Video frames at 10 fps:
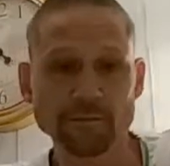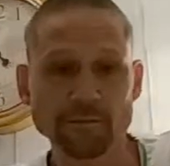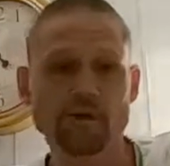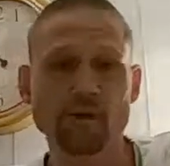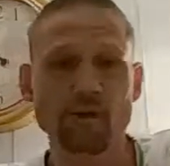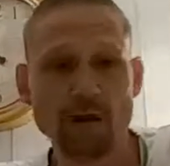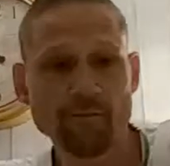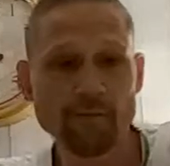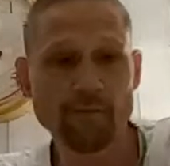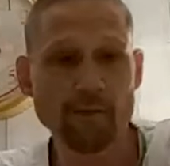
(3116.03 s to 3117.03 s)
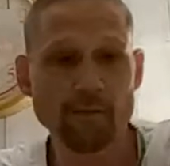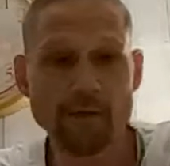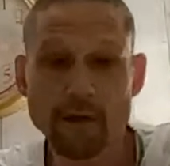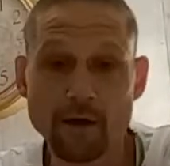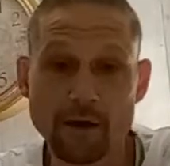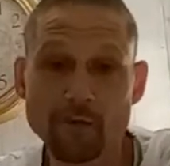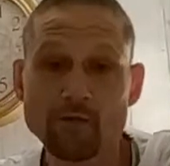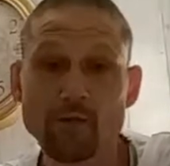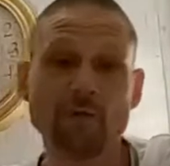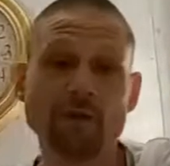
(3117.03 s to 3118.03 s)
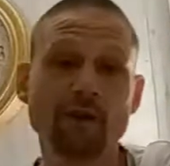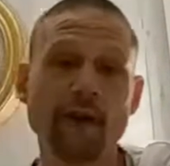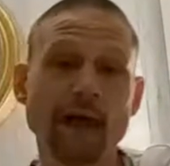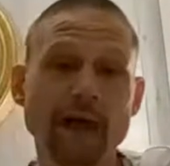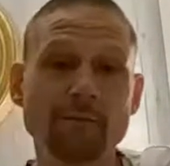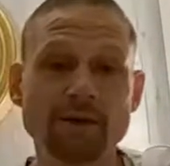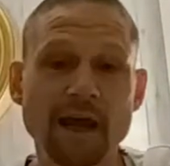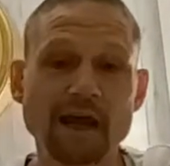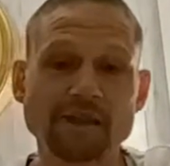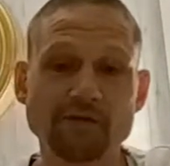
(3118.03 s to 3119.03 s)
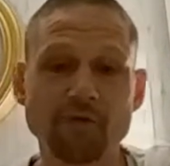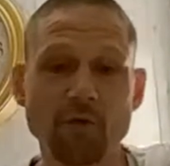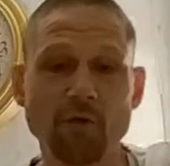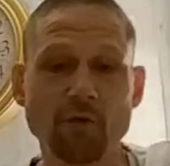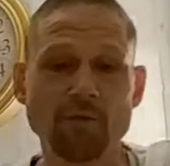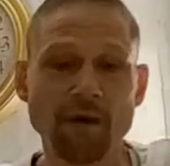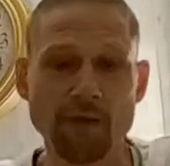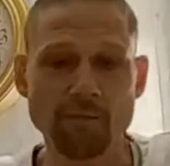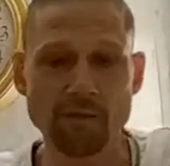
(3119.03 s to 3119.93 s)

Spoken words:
That's all right. Yeah. Proof of claim data for all fam as